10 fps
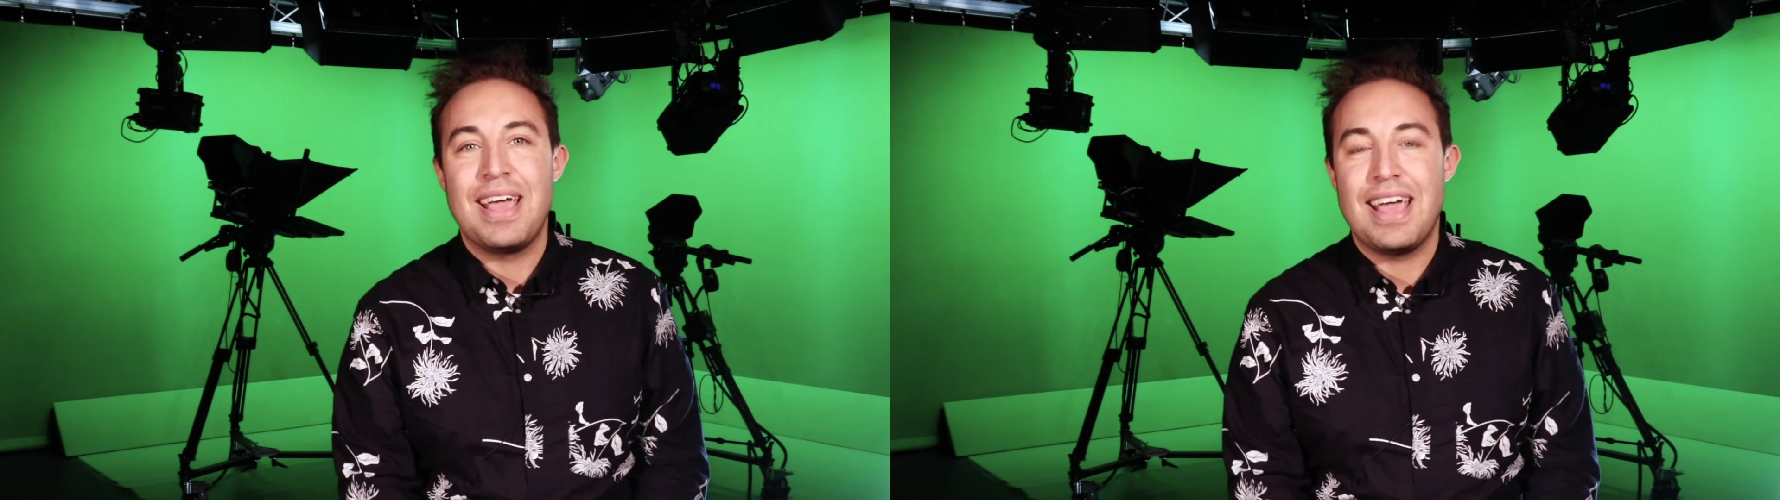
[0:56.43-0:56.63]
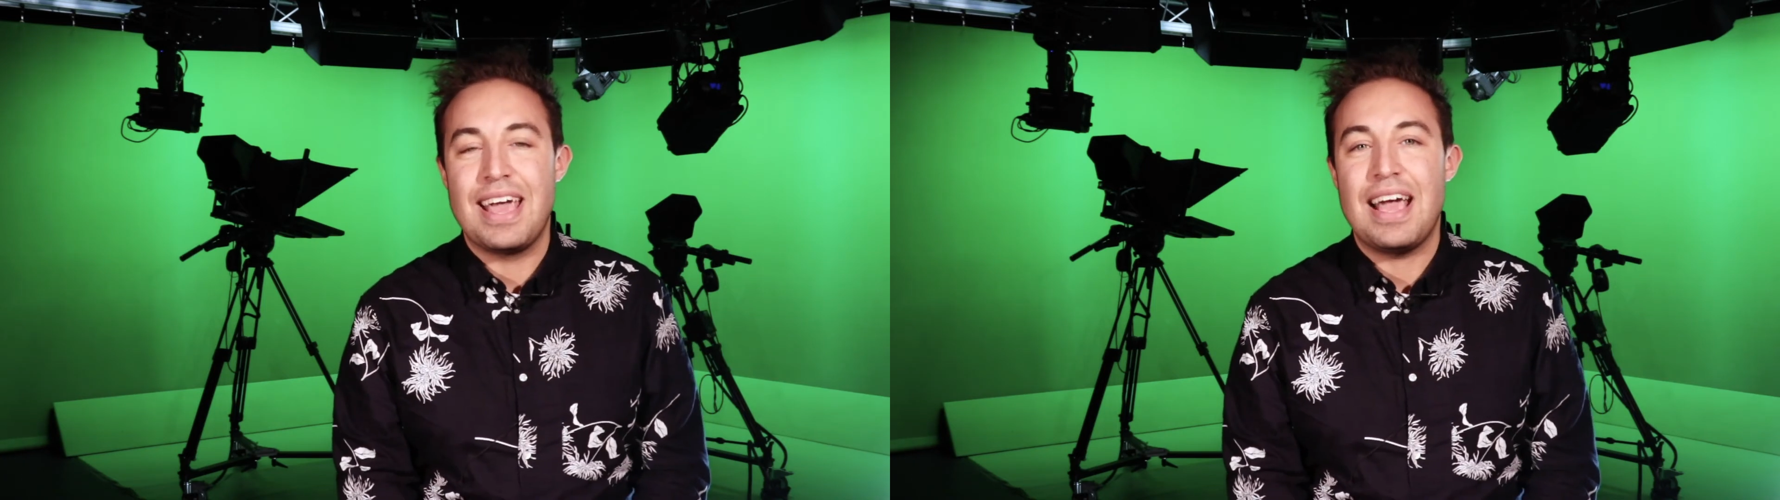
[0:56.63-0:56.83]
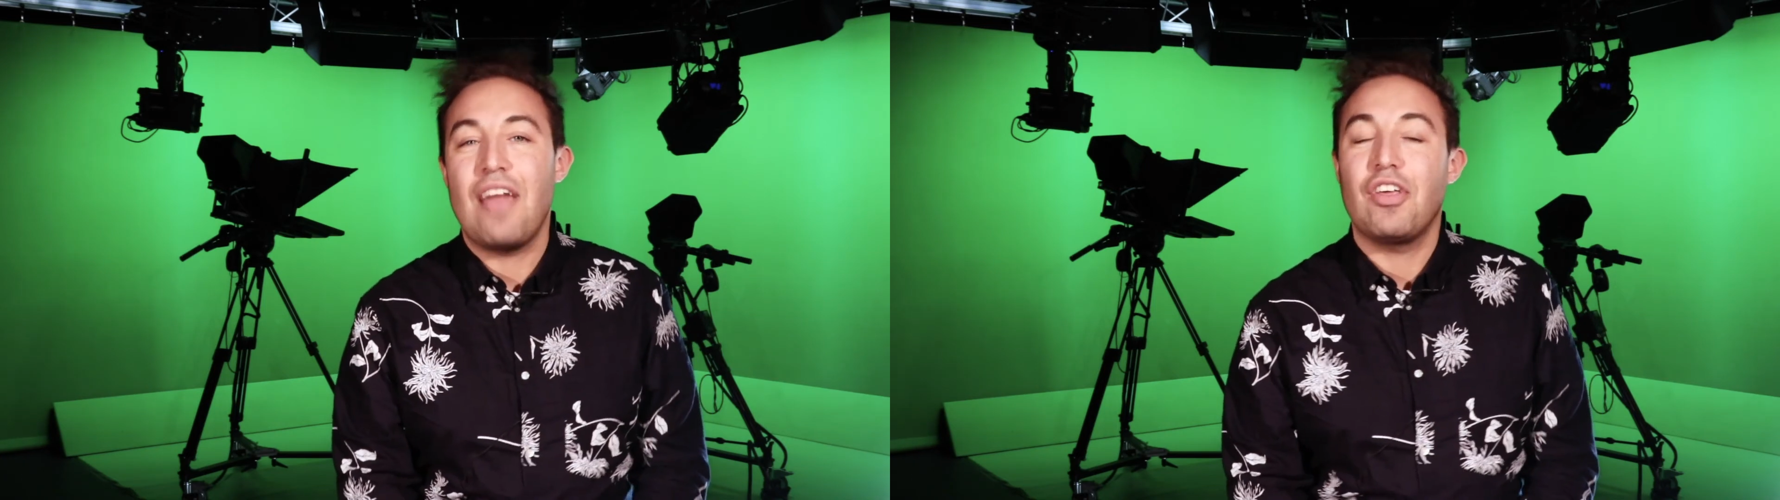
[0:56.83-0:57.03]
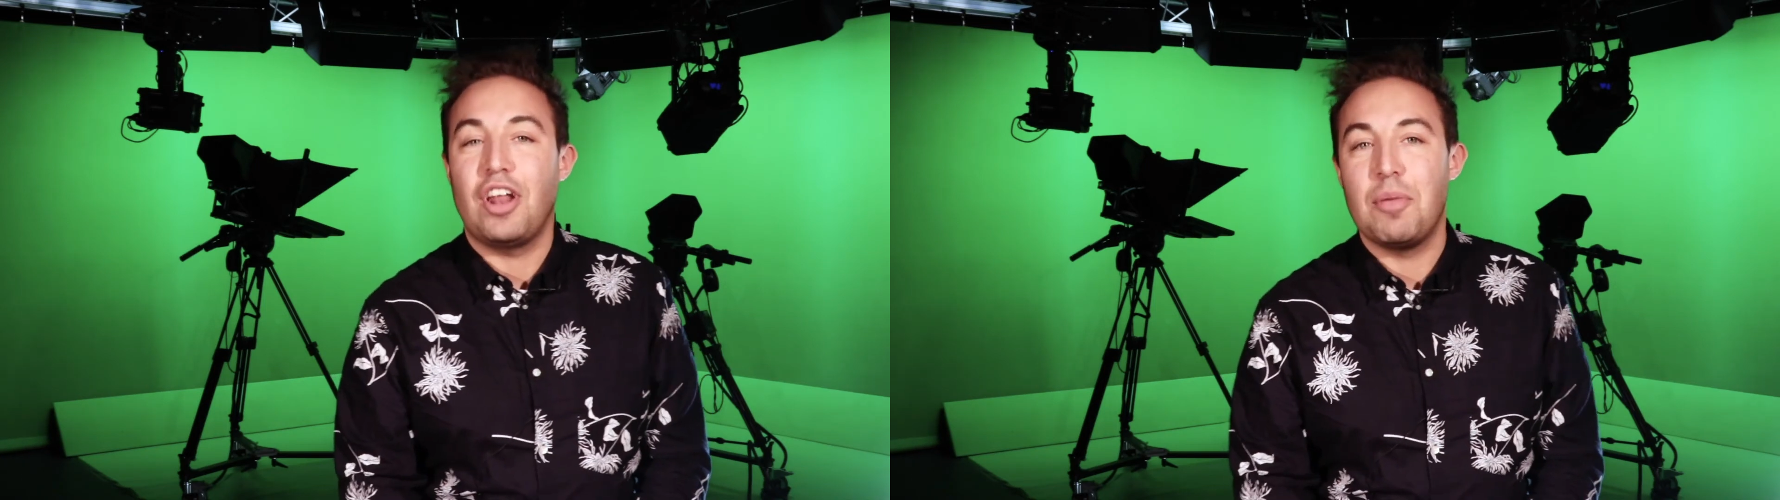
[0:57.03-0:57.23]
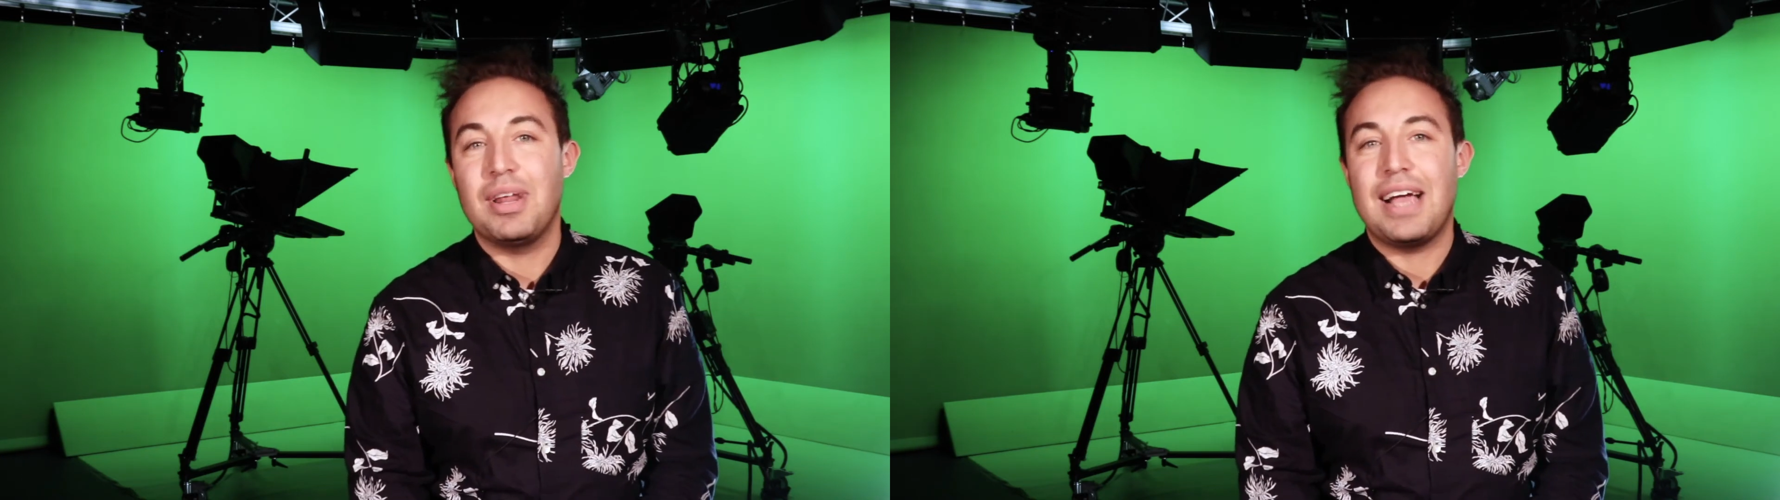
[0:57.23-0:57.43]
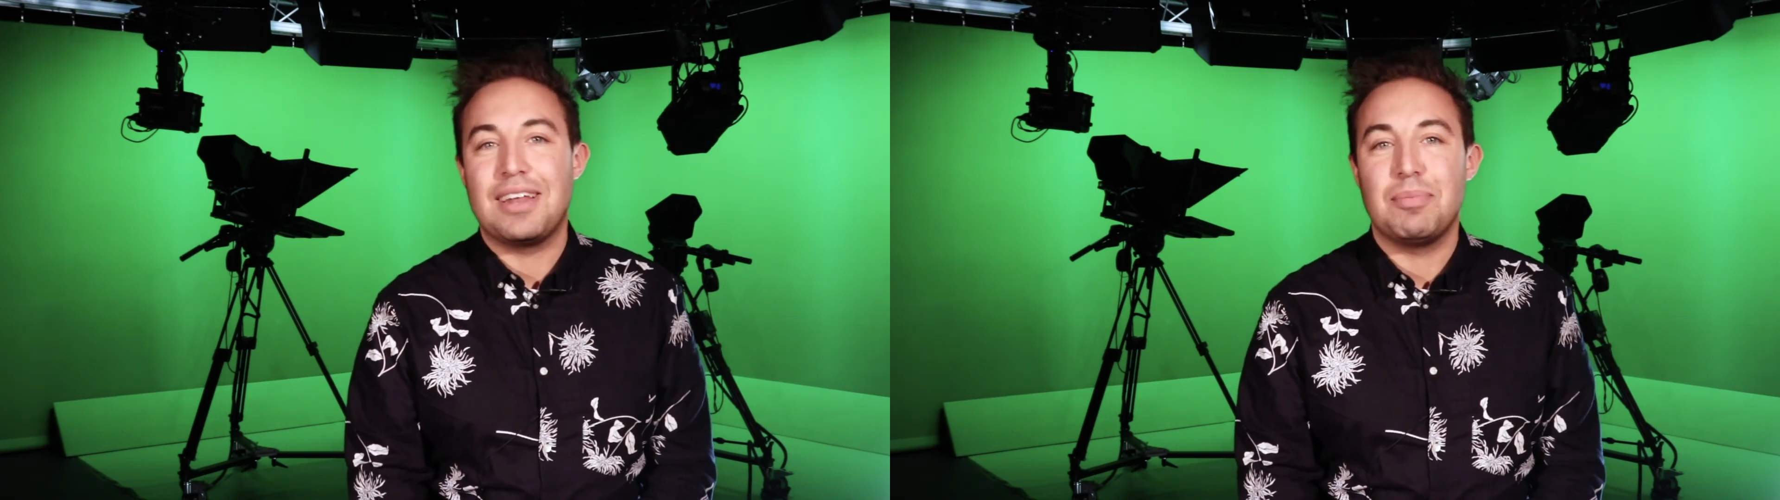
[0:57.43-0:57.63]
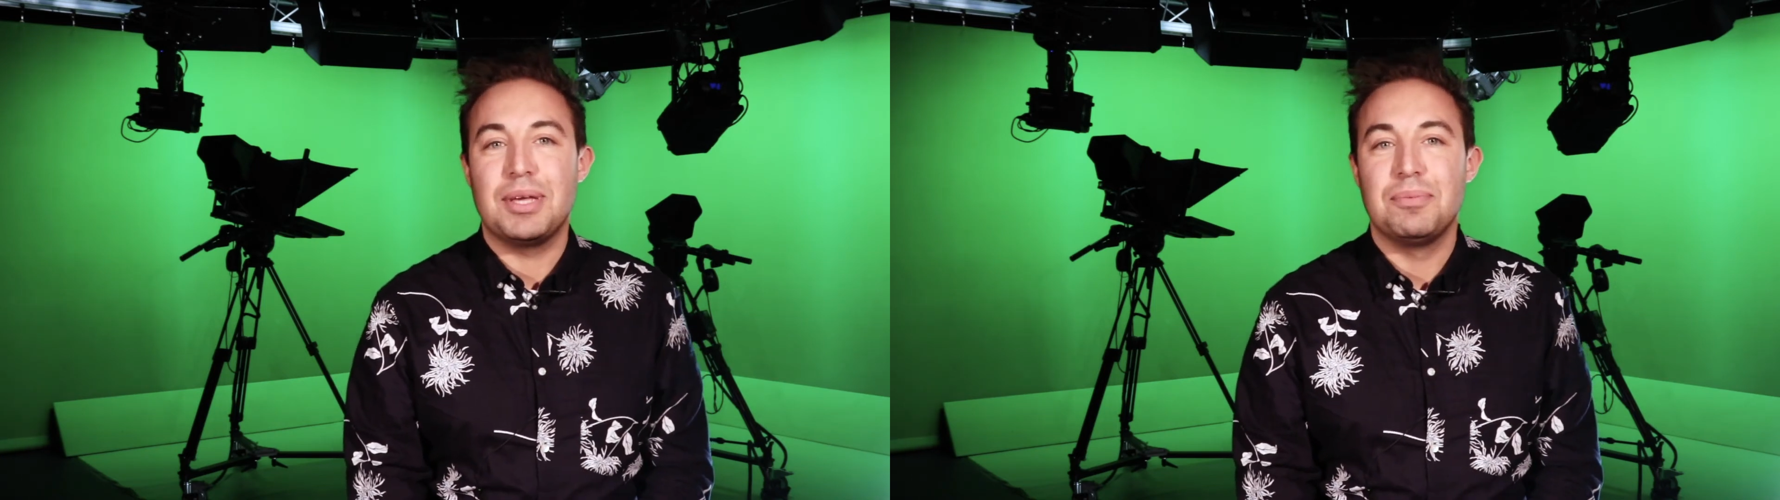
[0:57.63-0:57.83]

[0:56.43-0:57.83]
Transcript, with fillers: here at the Global Academy.